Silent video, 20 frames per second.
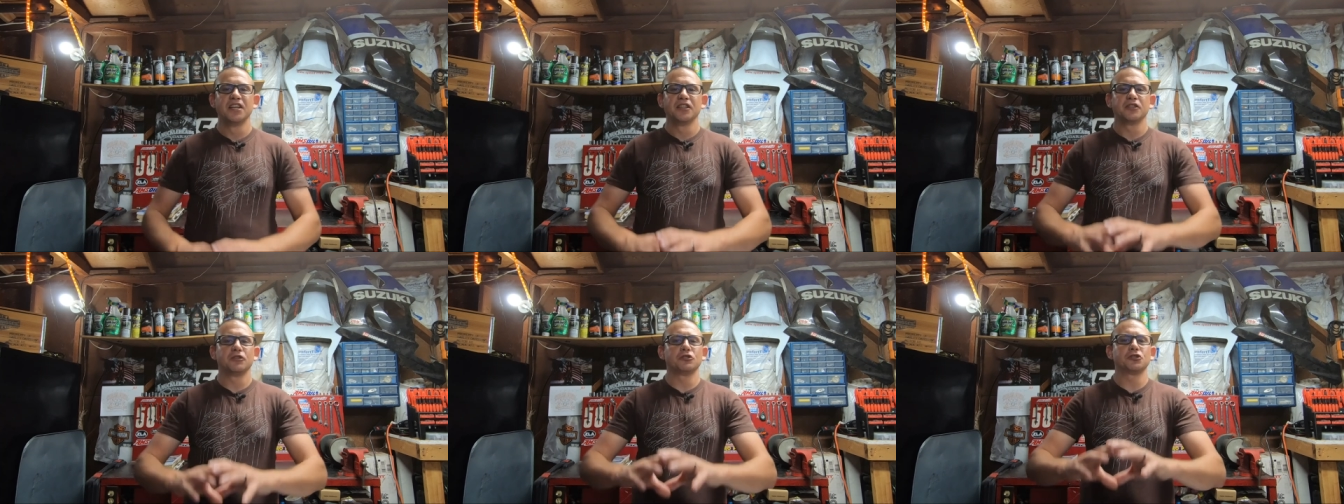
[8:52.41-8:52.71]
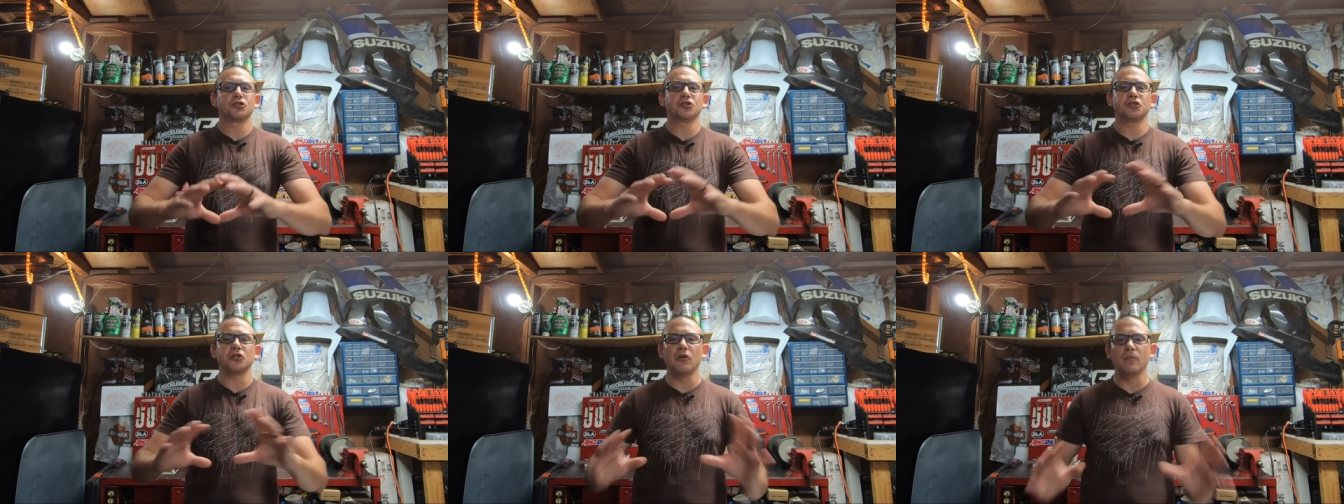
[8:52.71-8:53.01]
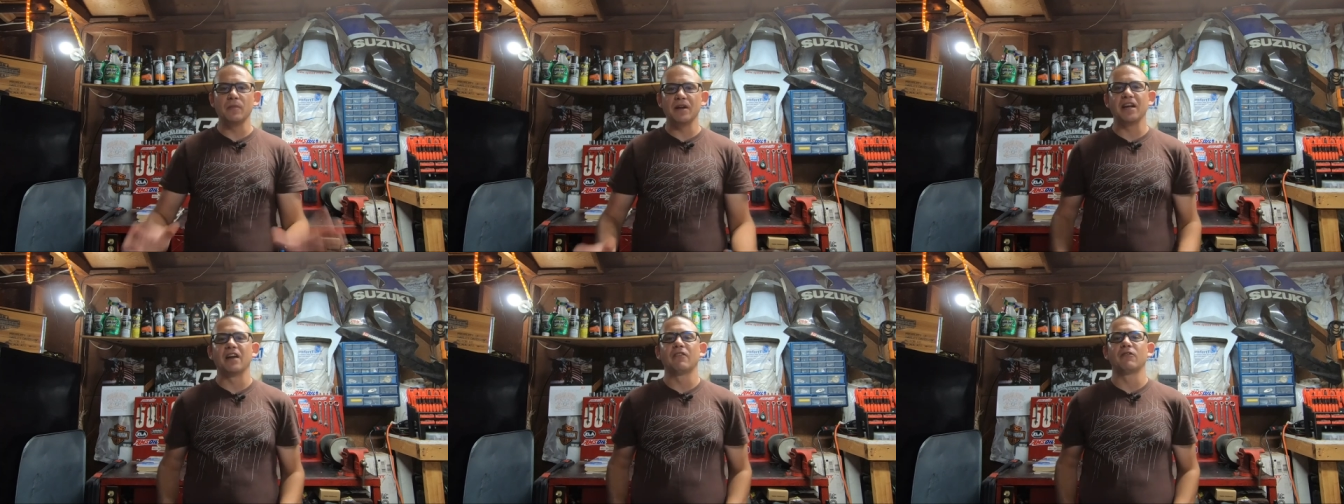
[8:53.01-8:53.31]
There's so
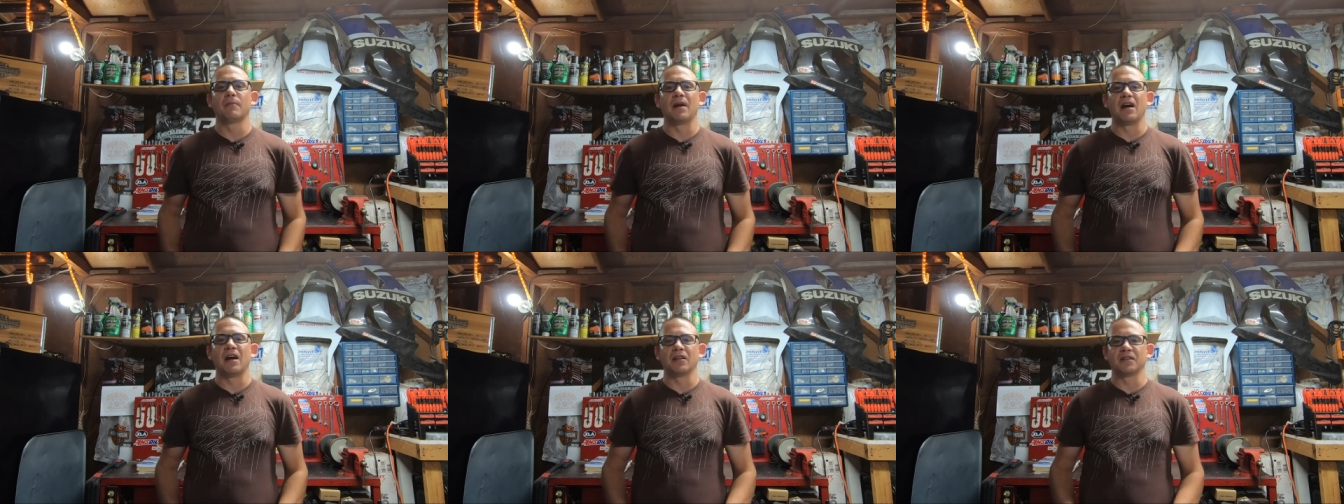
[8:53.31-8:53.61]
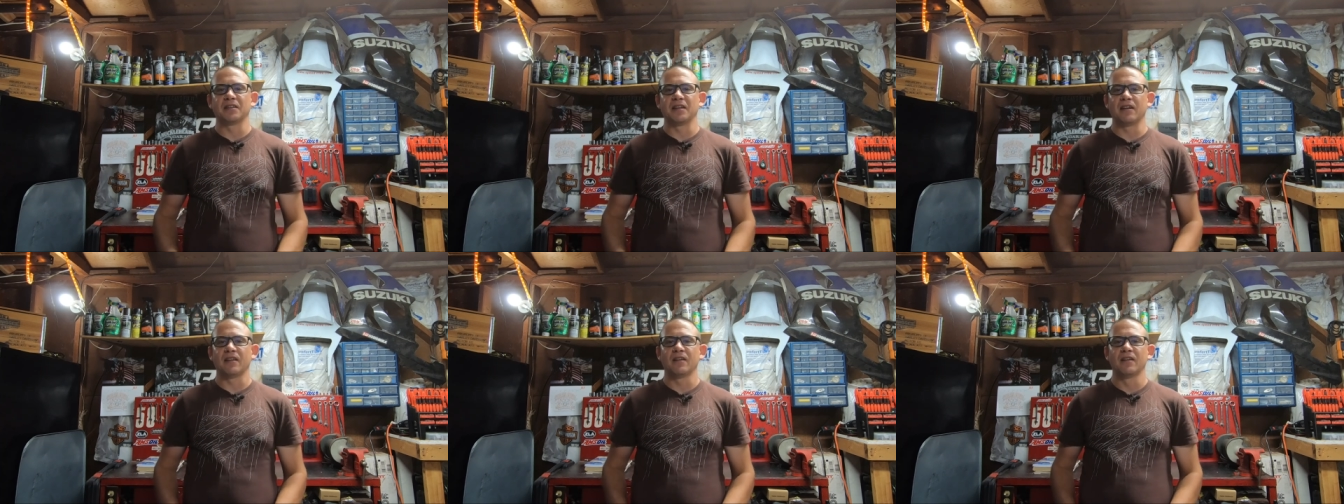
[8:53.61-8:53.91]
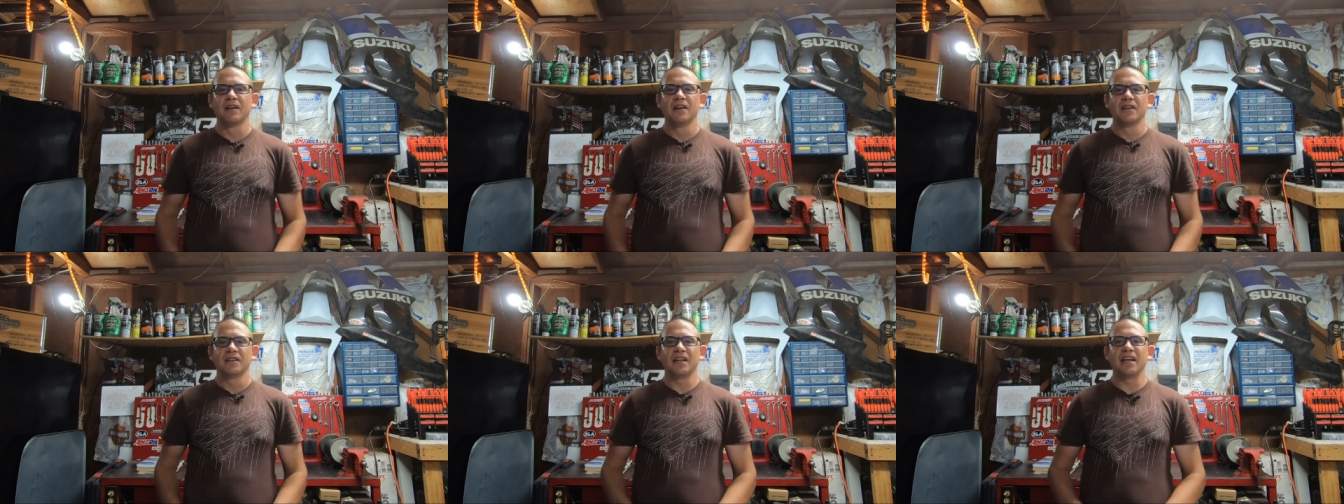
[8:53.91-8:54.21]
many of them out there
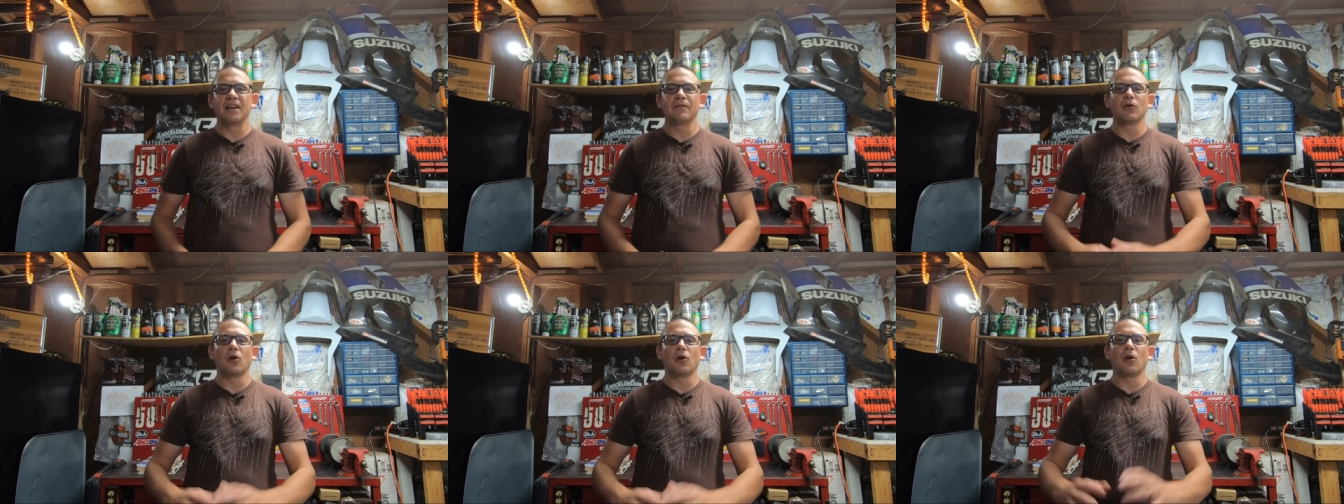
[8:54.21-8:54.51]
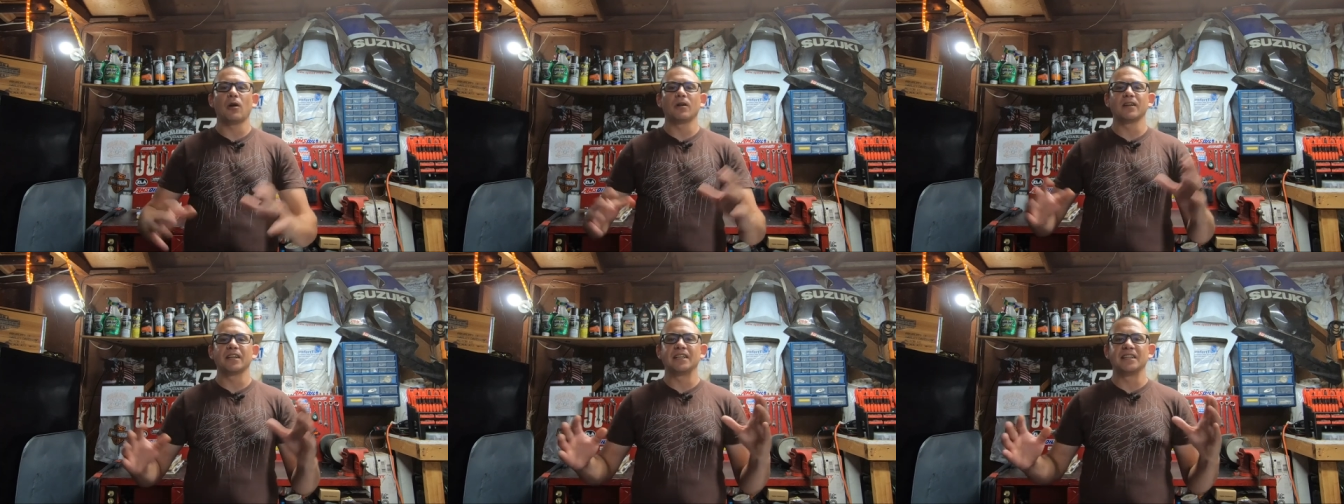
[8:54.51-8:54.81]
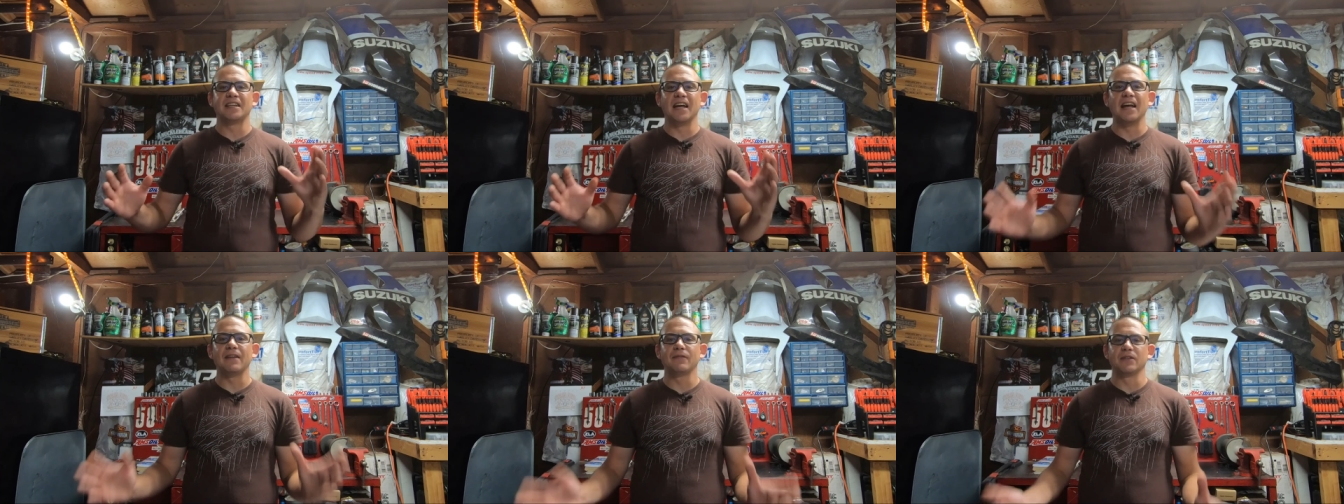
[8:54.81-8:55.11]
that even Harley
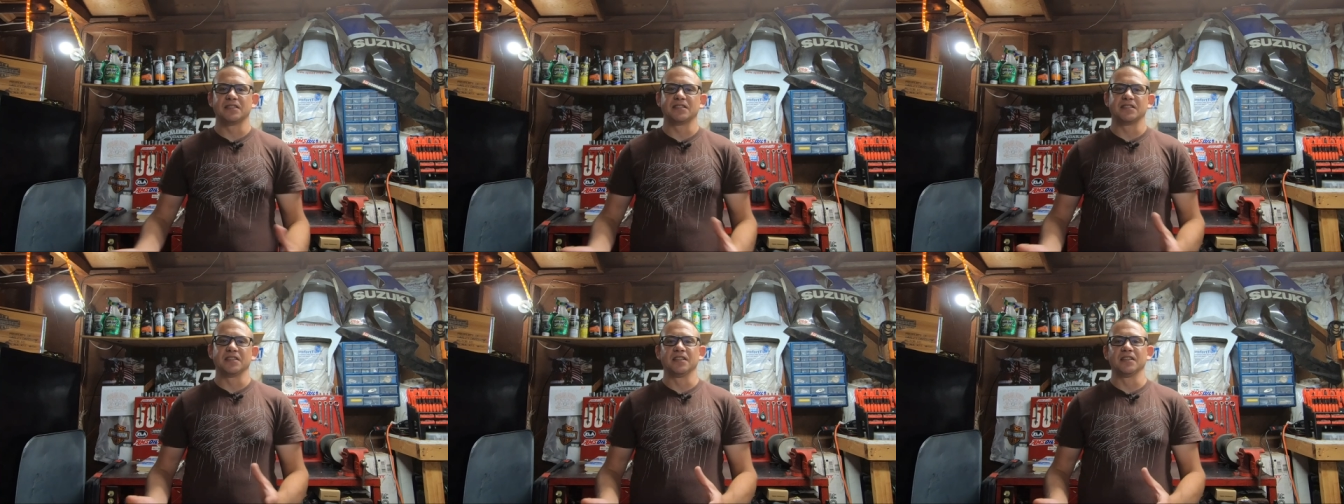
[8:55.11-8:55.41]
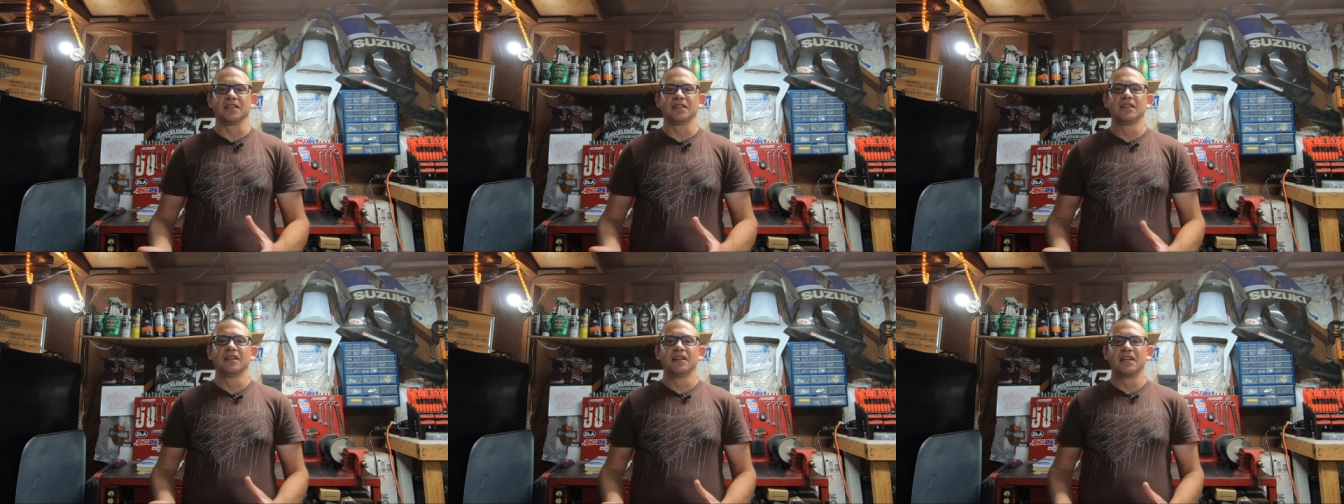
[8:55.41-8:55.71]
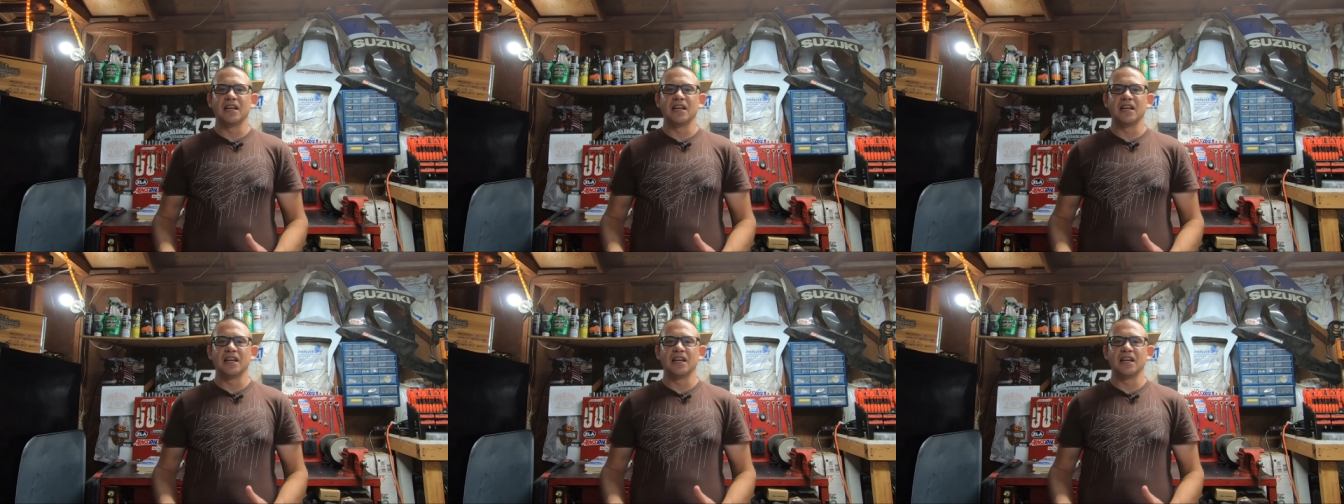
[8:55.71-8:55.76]
Davidson